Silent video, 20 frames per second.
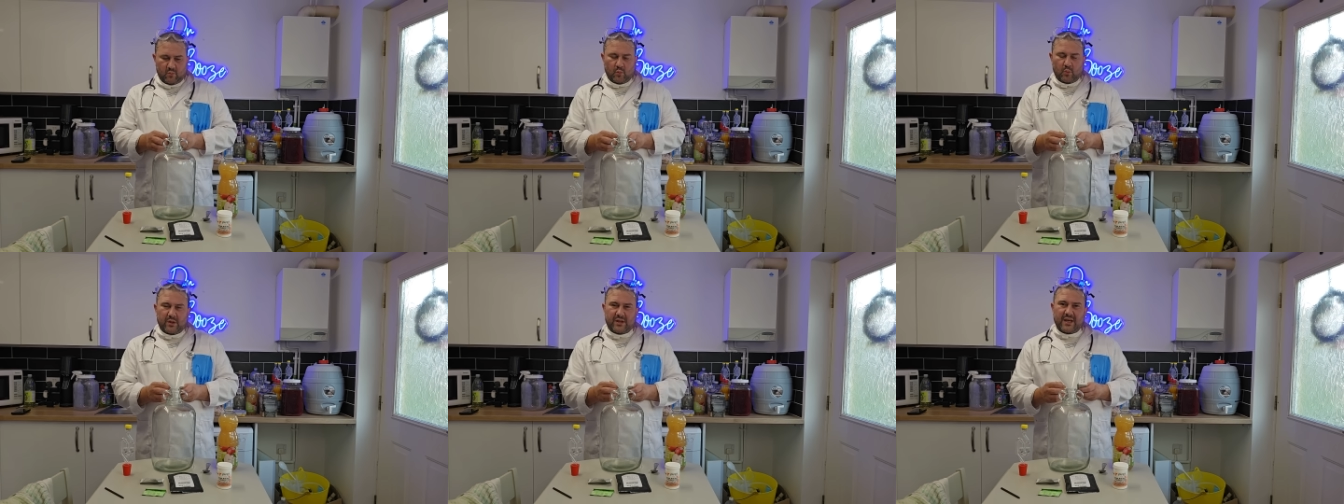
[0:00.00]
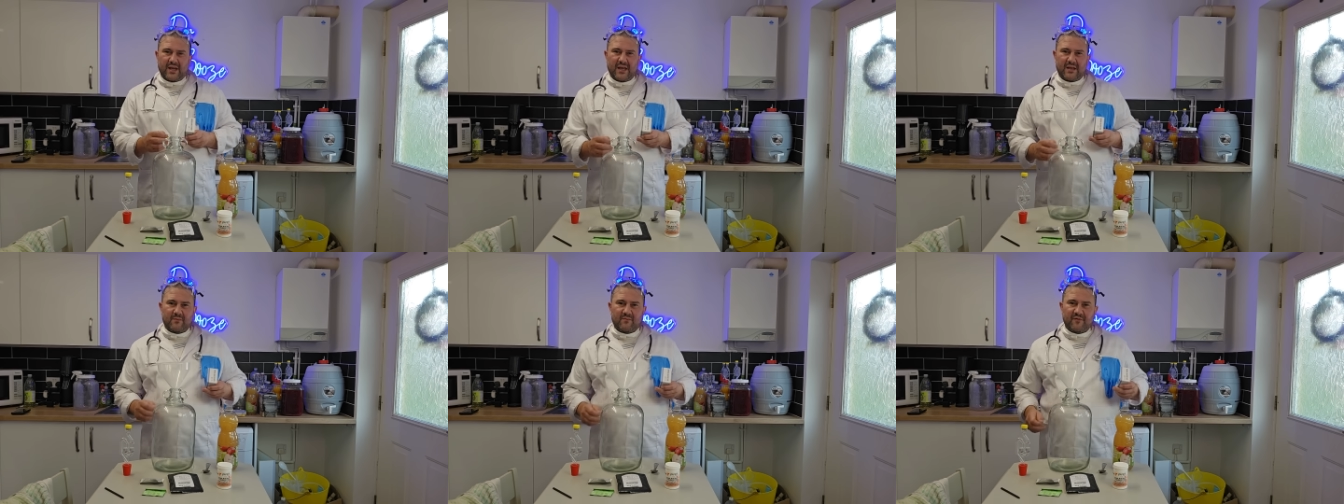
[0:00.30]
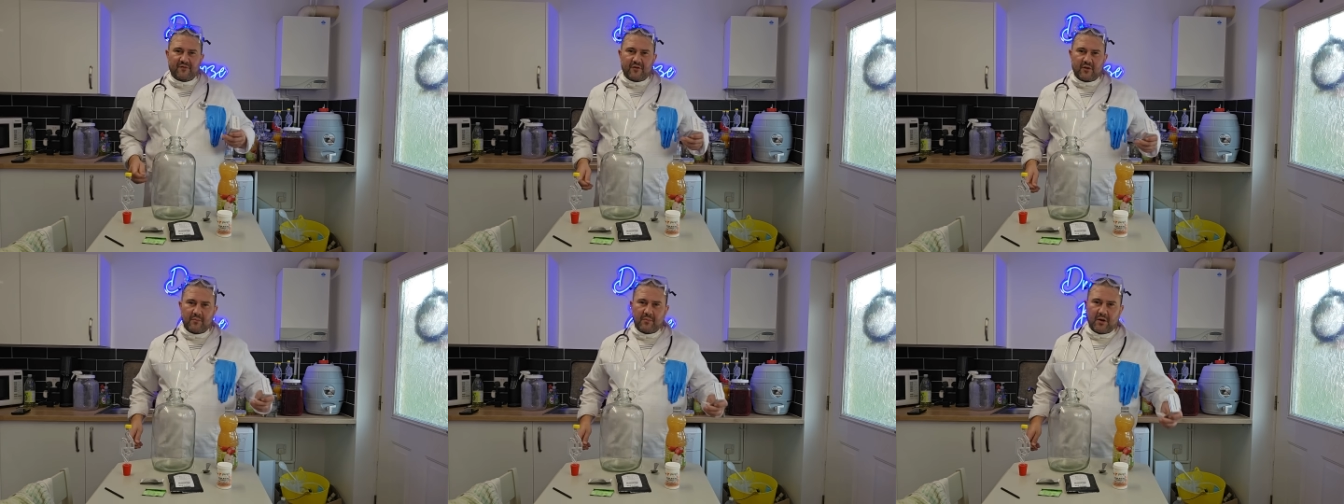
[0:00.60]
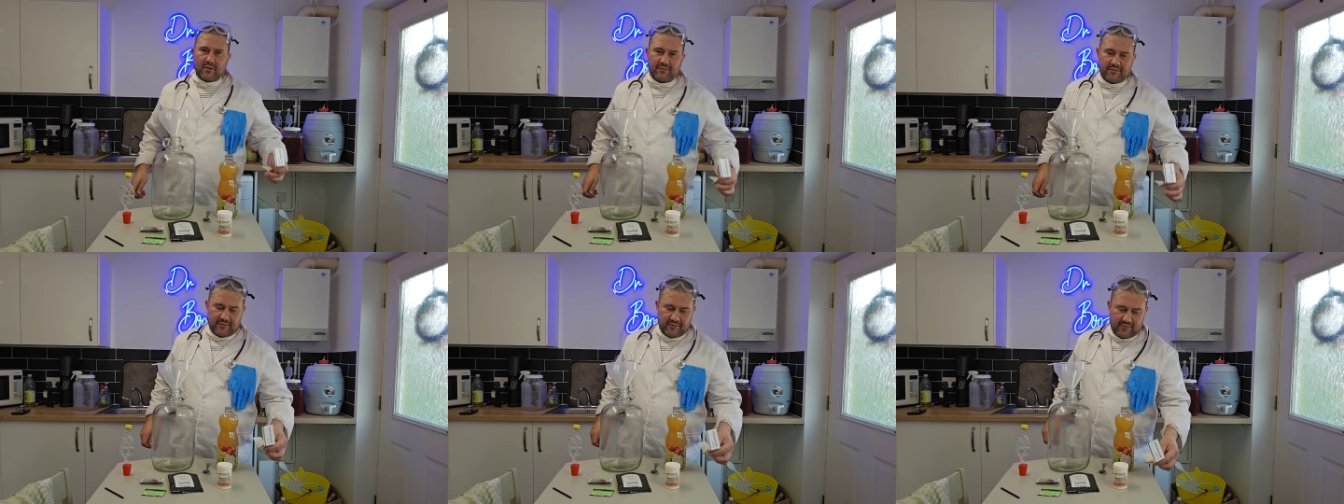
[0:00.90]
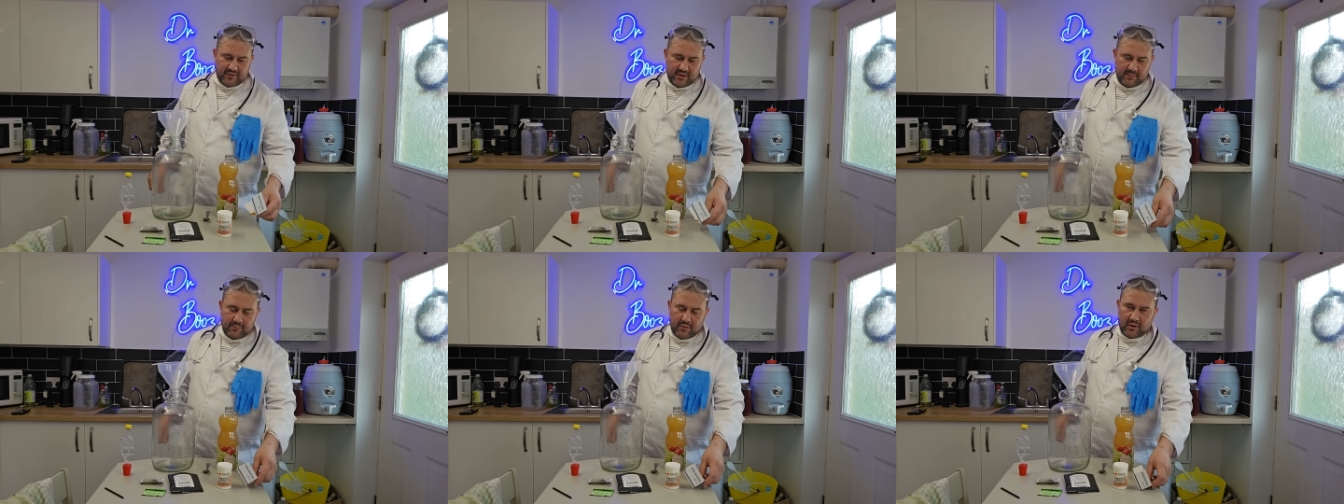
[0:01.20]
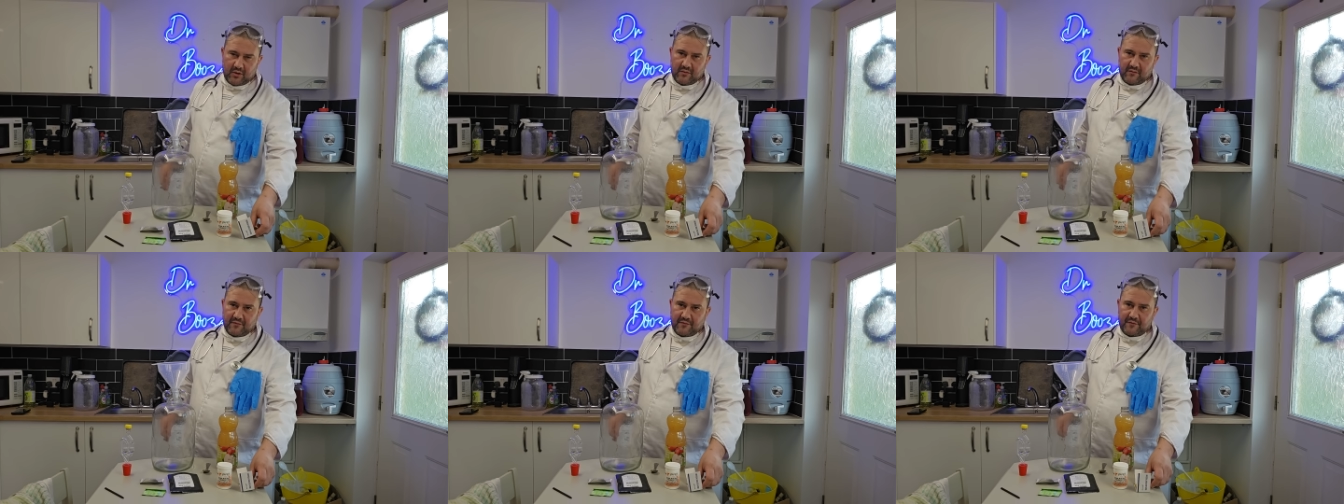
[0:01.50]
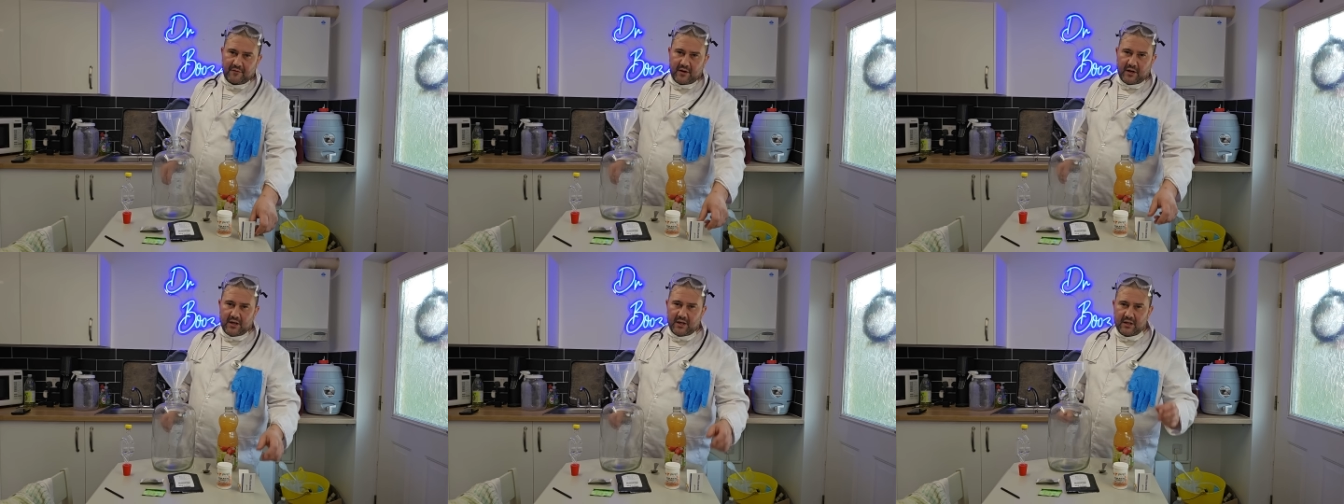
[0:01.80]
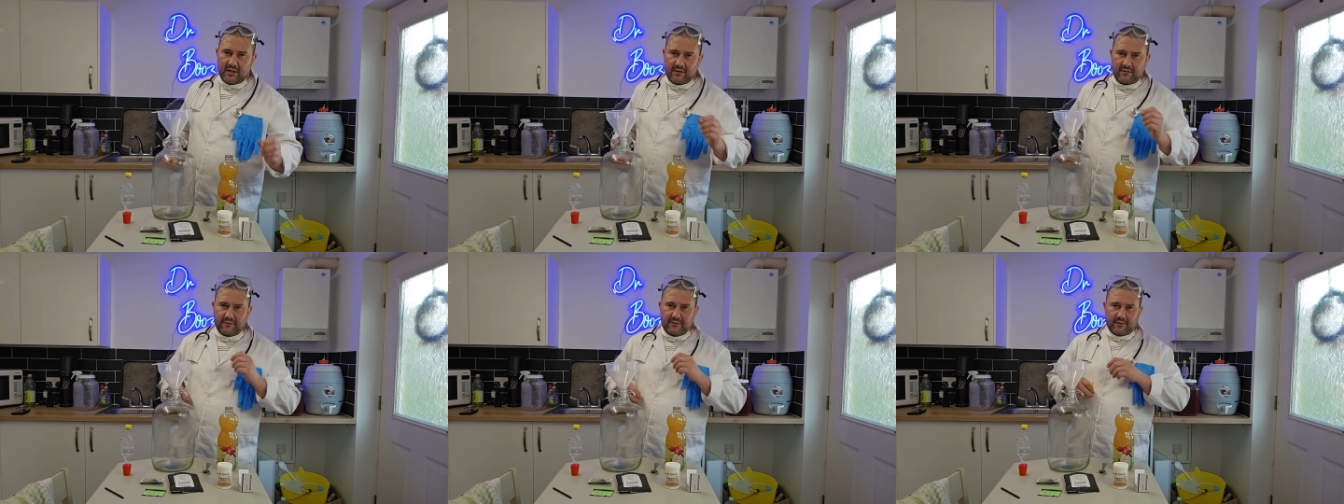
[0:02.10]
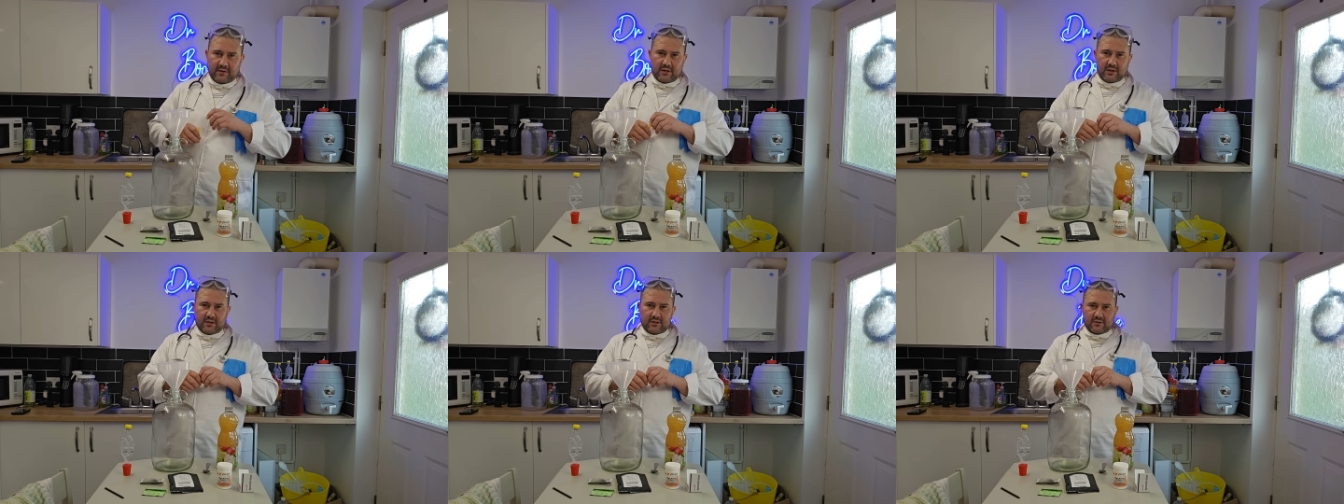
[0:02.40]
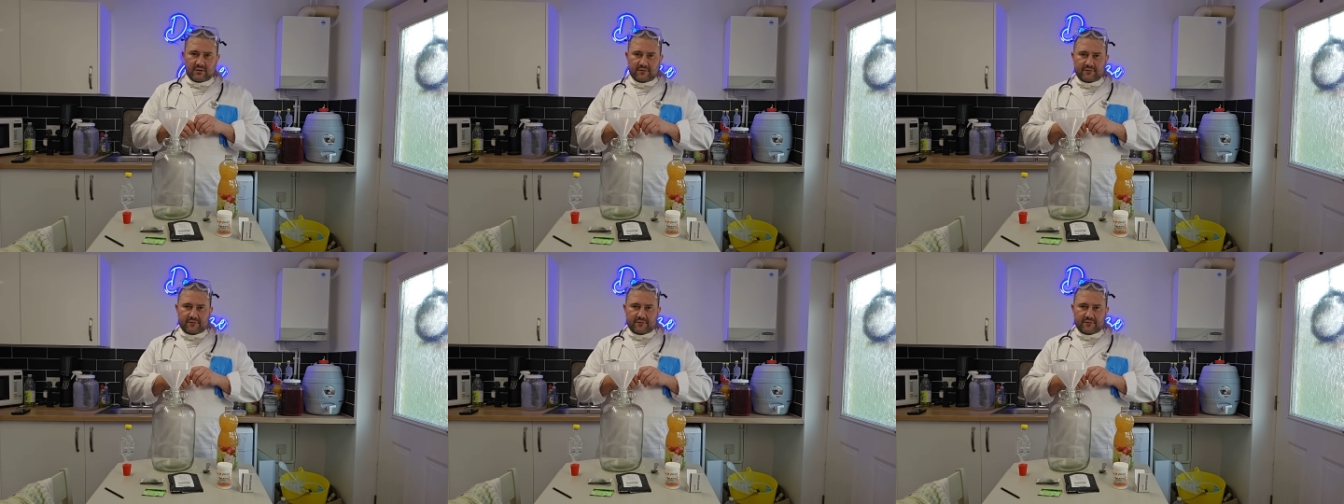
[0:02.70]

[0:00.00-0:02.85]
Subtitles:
we aim for about 3.5